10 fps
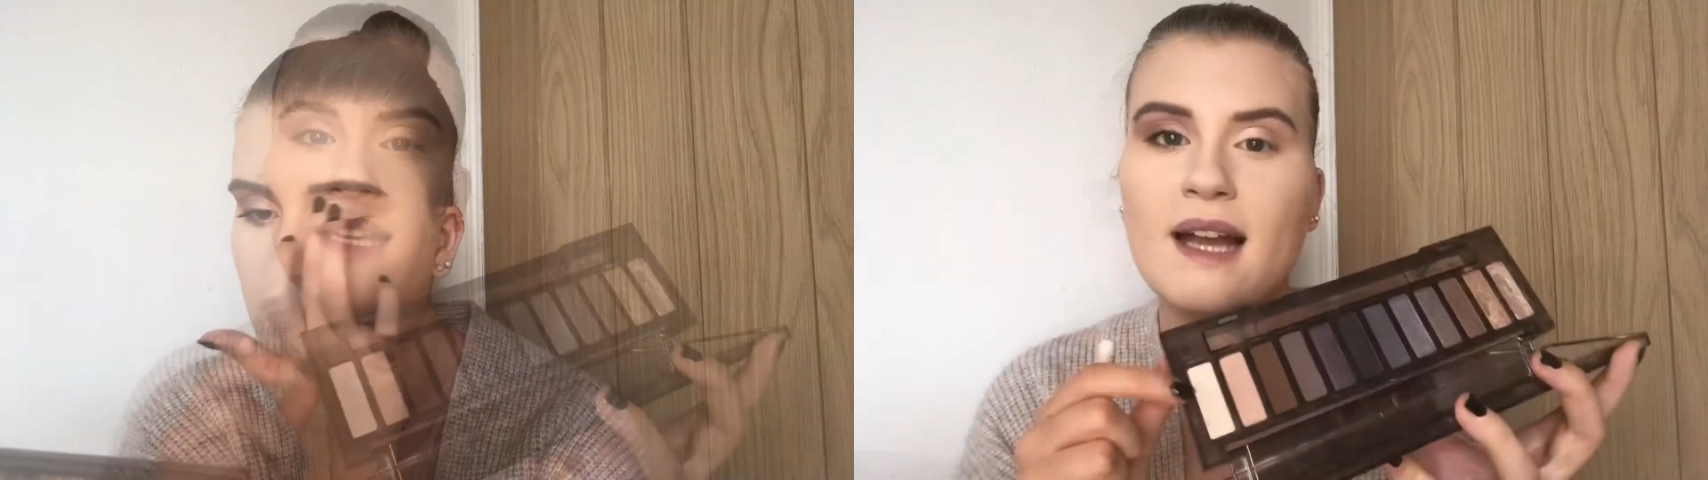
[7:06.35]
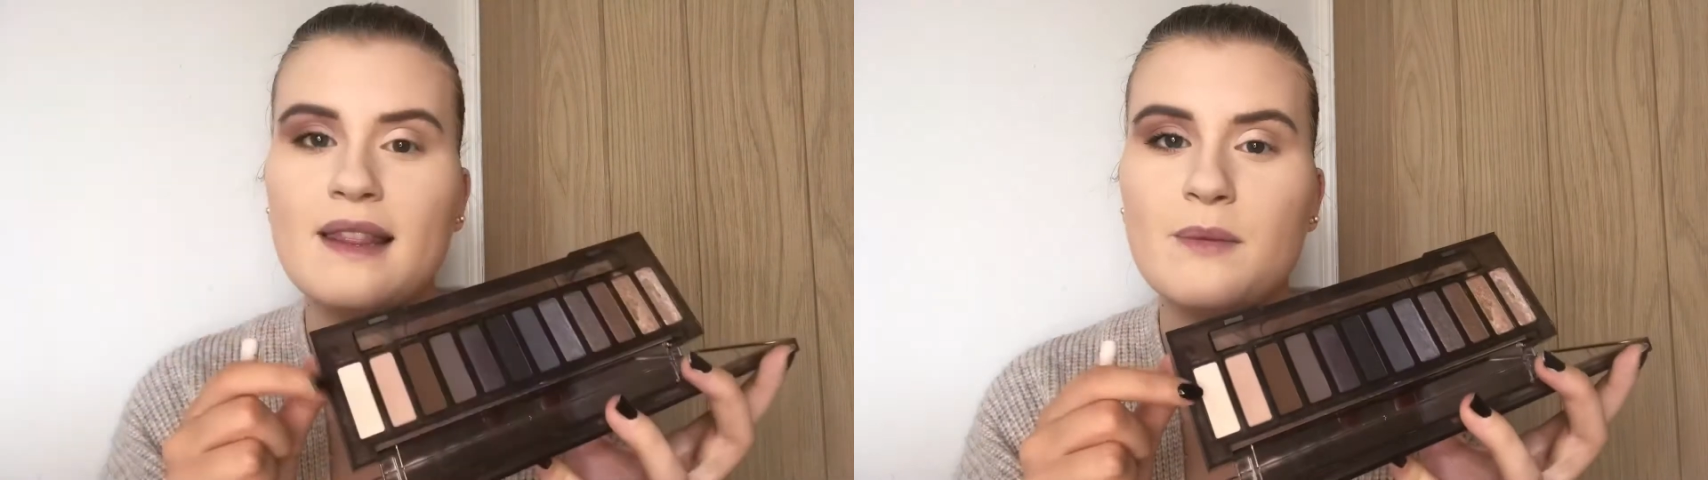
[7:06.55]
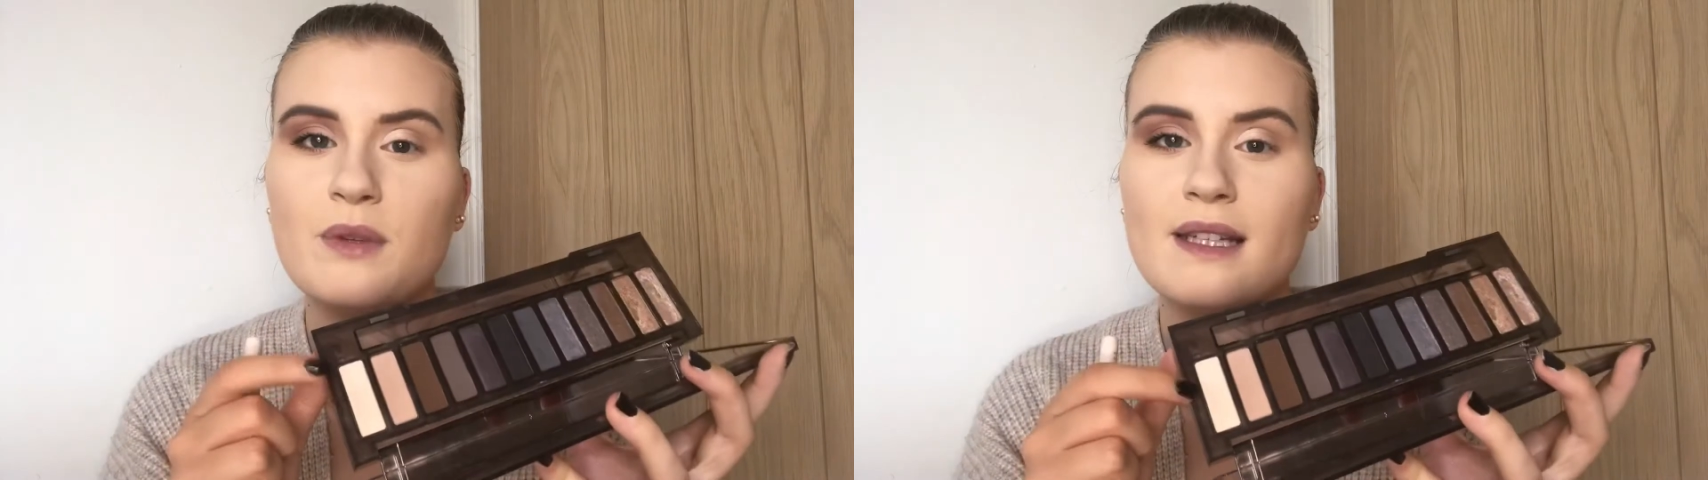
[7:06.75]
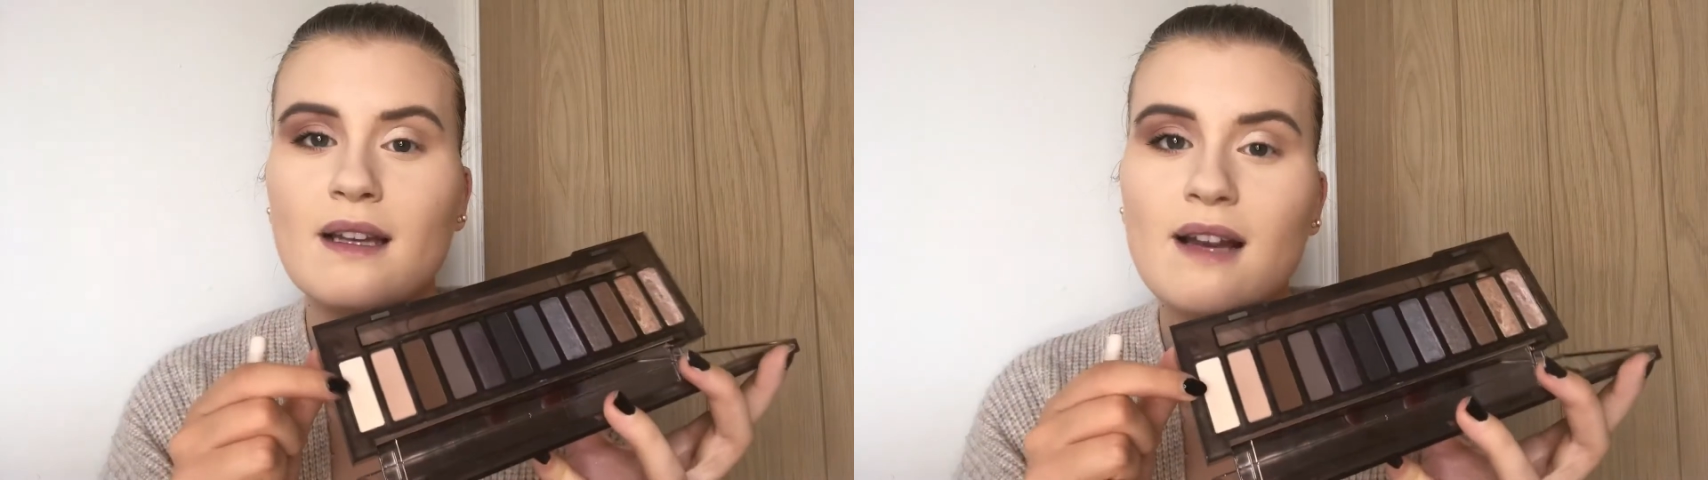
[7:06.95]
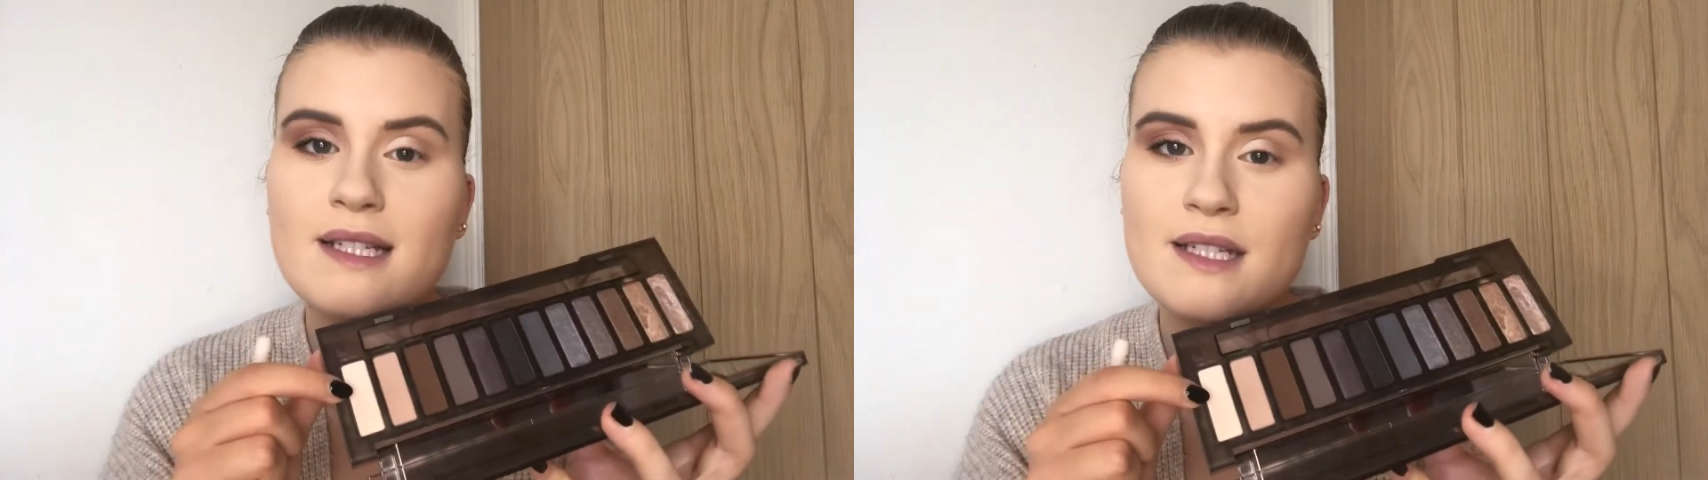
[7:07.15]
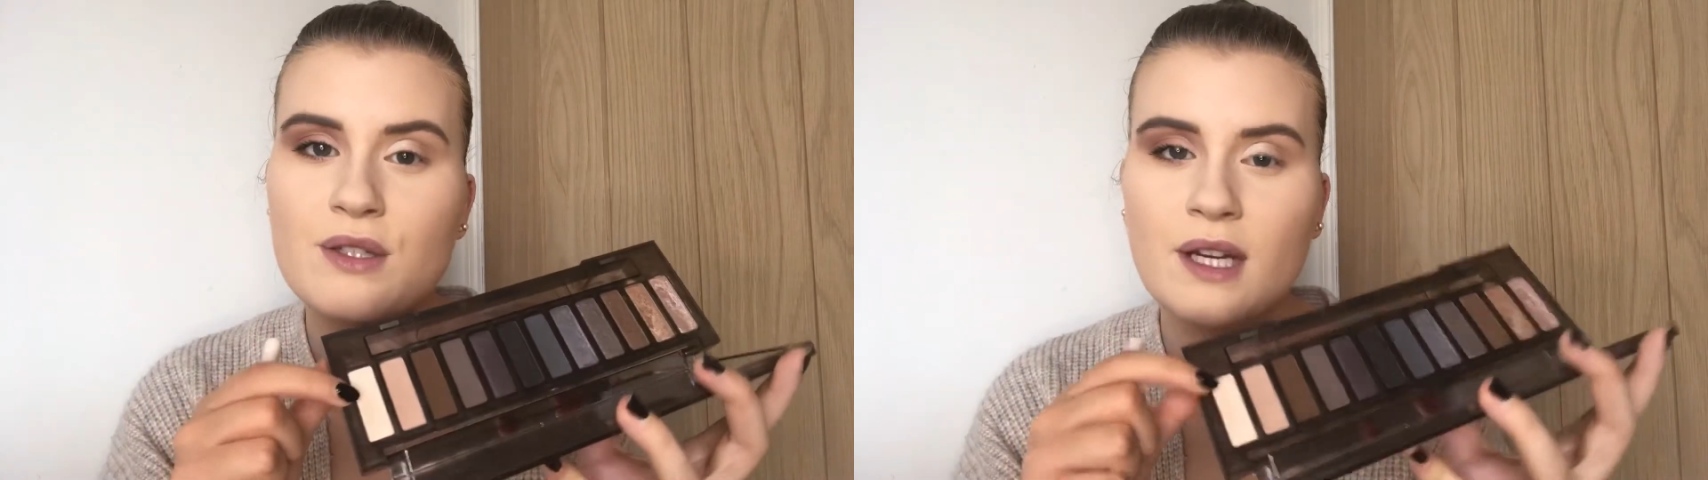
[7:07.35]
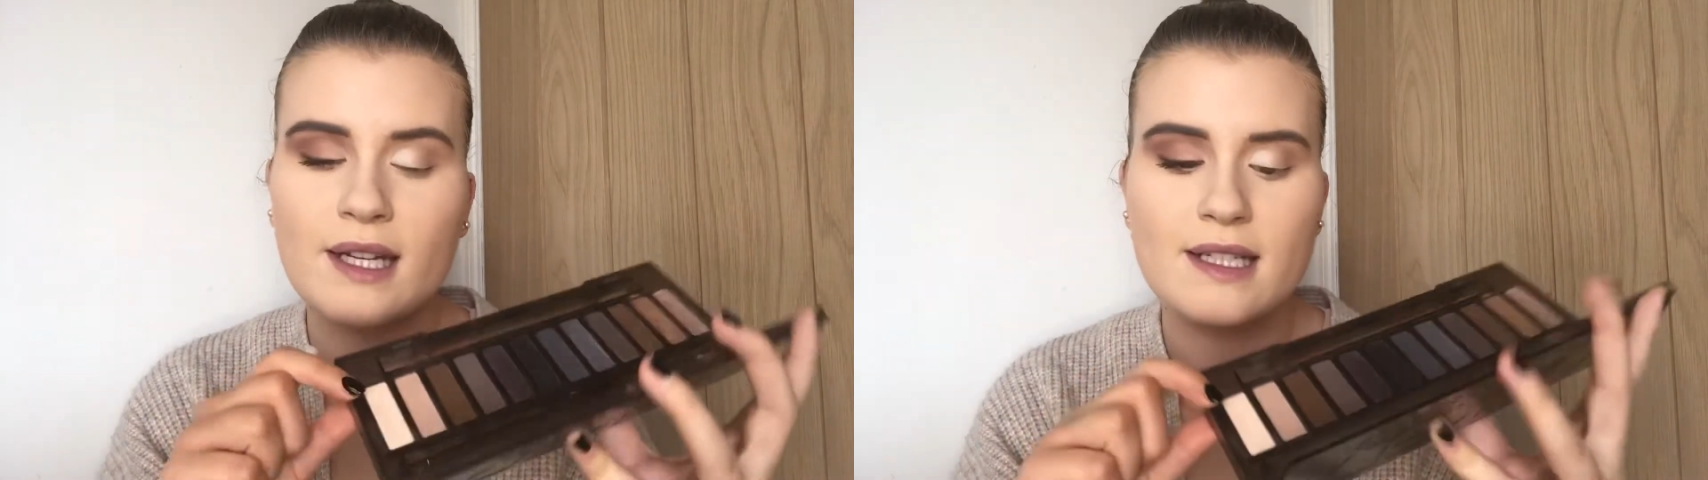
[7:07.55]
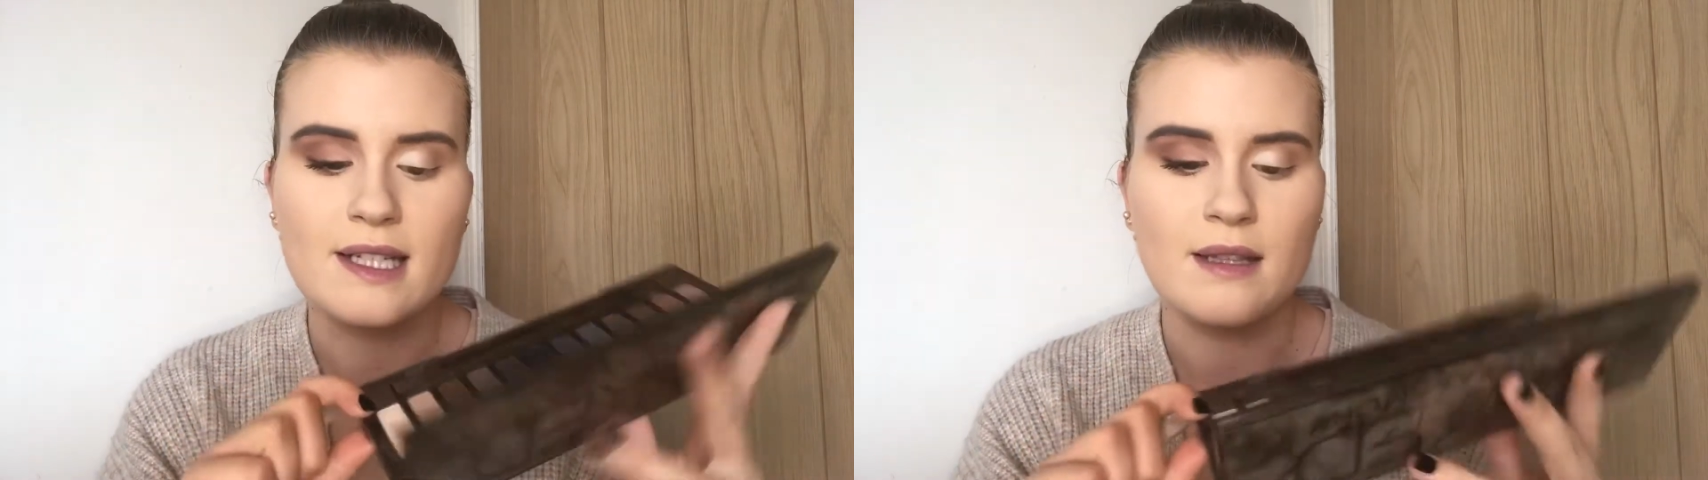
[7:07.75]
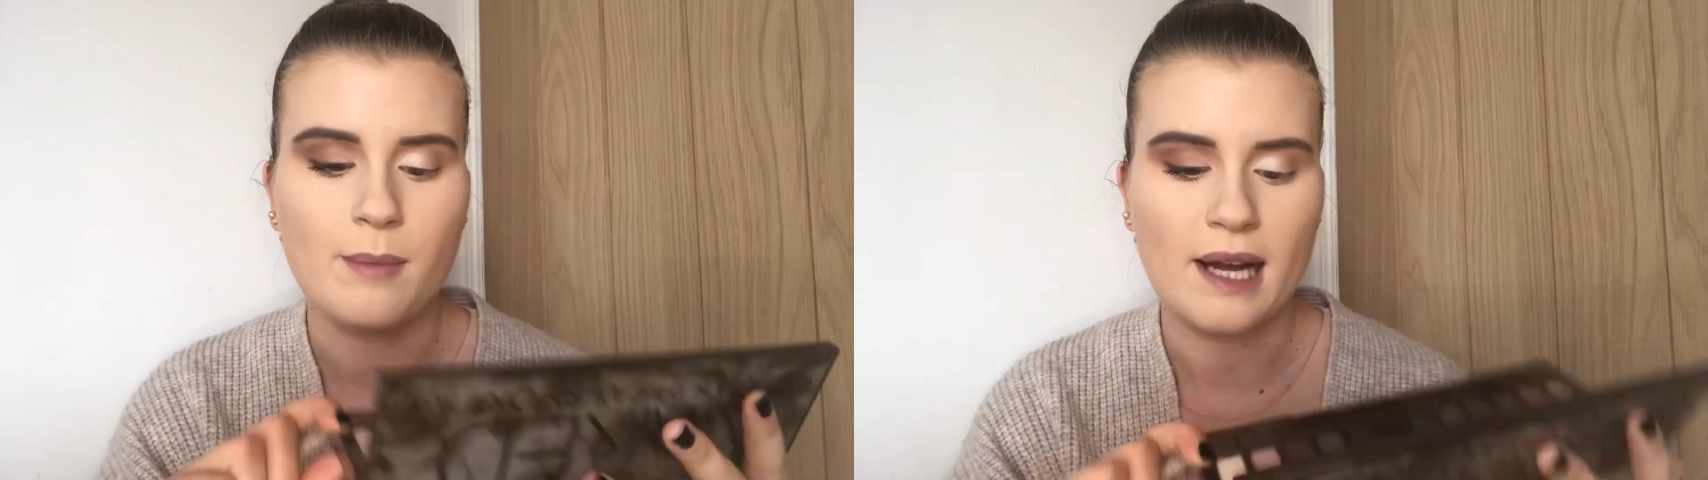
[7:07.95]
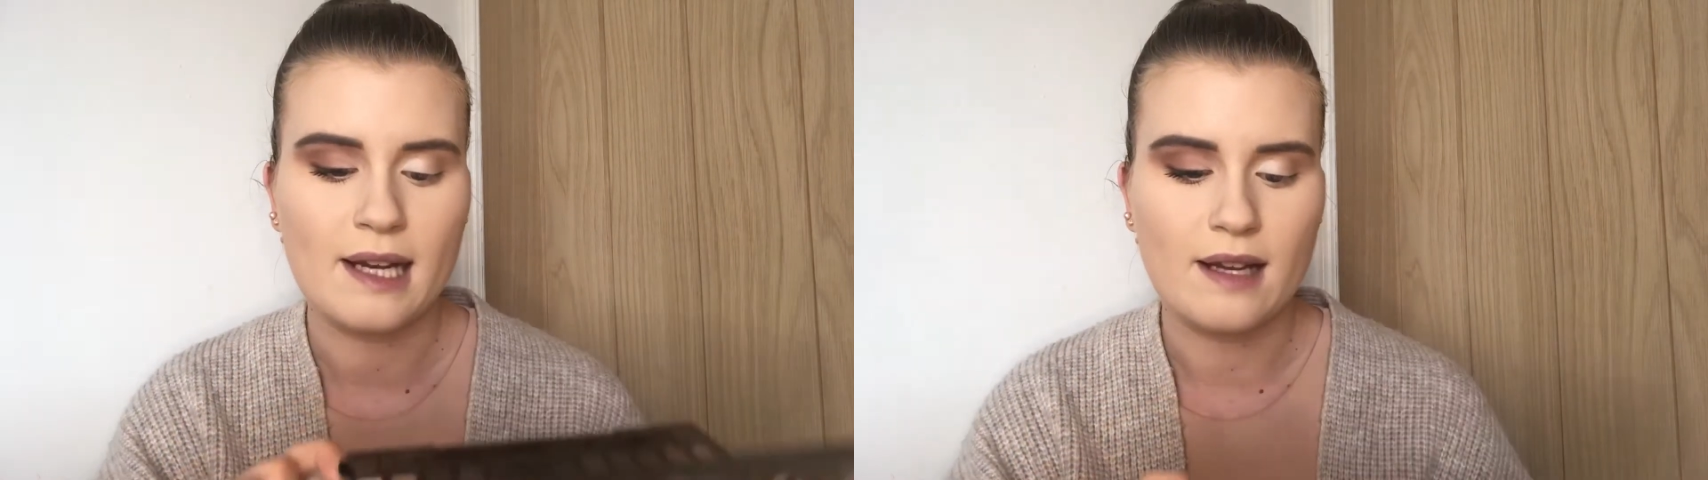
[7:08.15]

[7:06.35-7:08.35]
And then with the lightest shade in the palette,